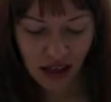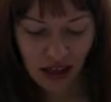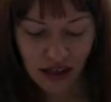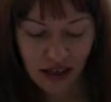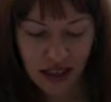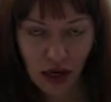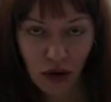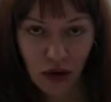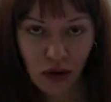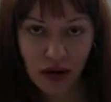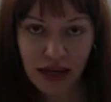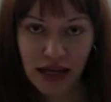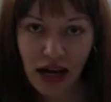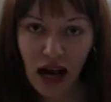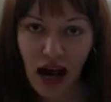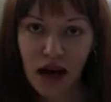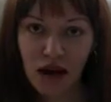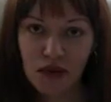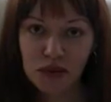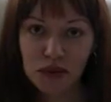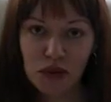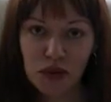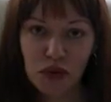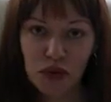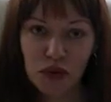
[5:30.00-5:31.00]
now I
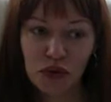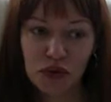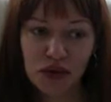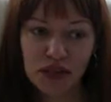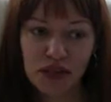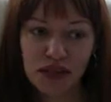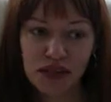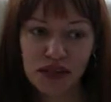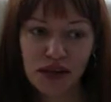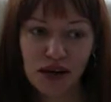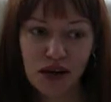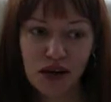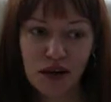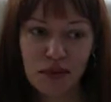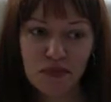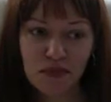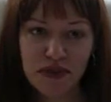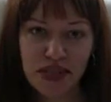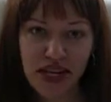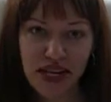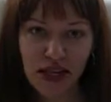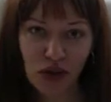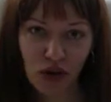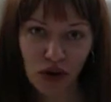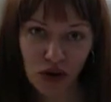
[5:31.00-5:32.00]
come to the
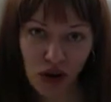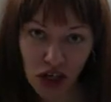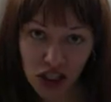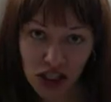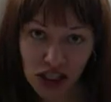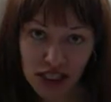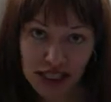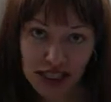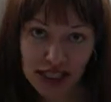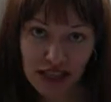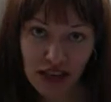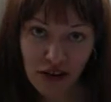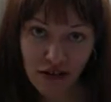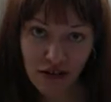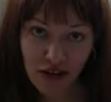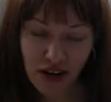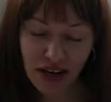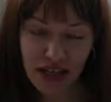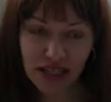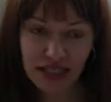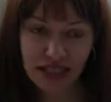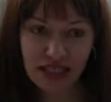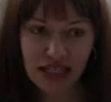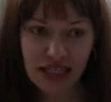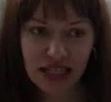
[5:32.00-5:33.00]
psychological
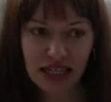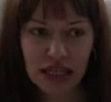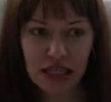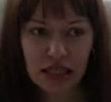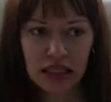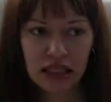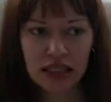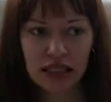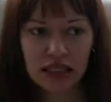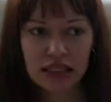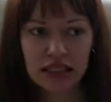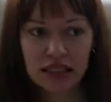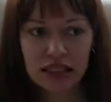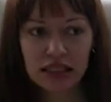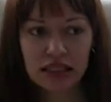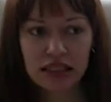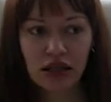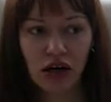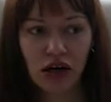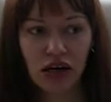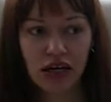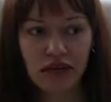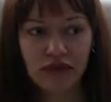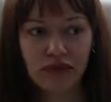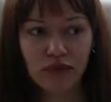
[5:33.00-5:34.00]
effects, and I think these
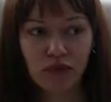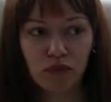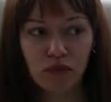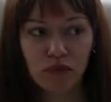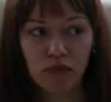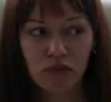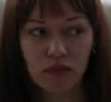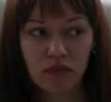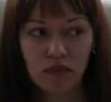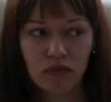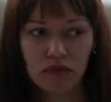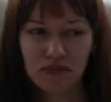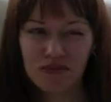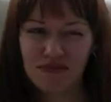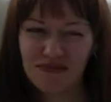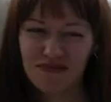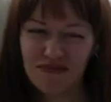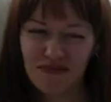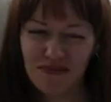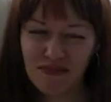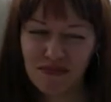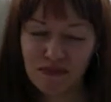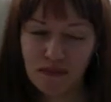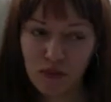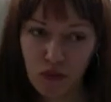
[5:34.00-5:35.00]
are even
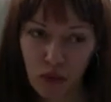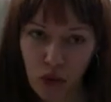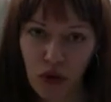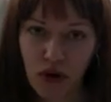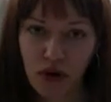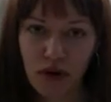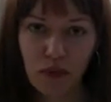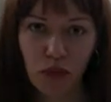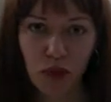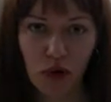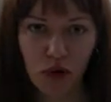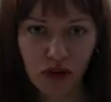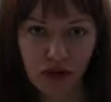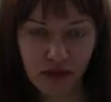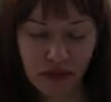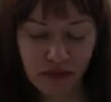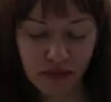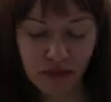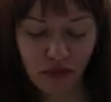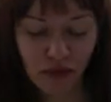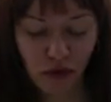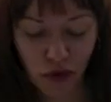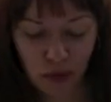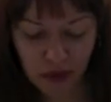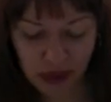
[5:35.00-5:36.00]
more important
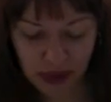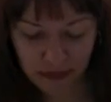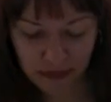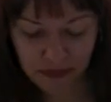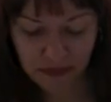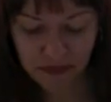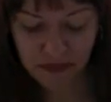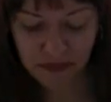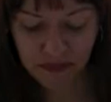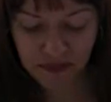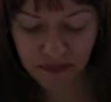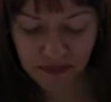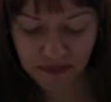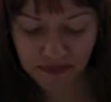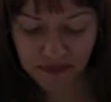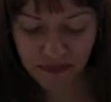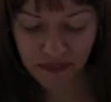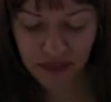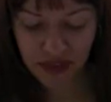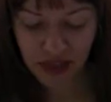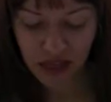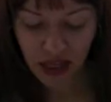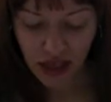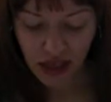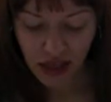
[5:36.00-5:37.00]
for me.
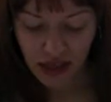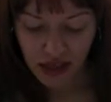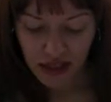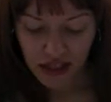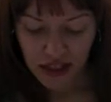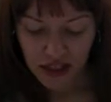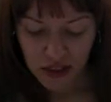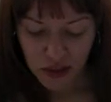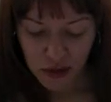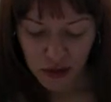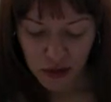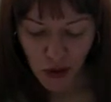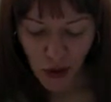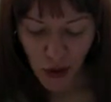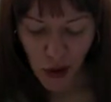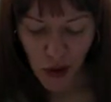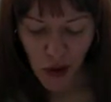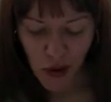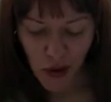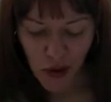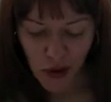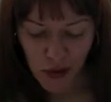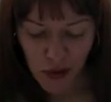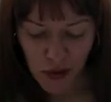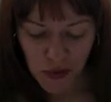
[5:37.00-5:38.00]

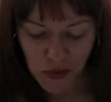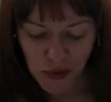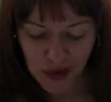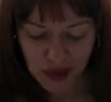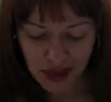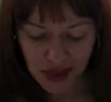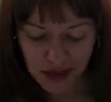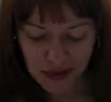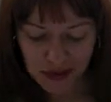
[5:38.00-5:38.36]
So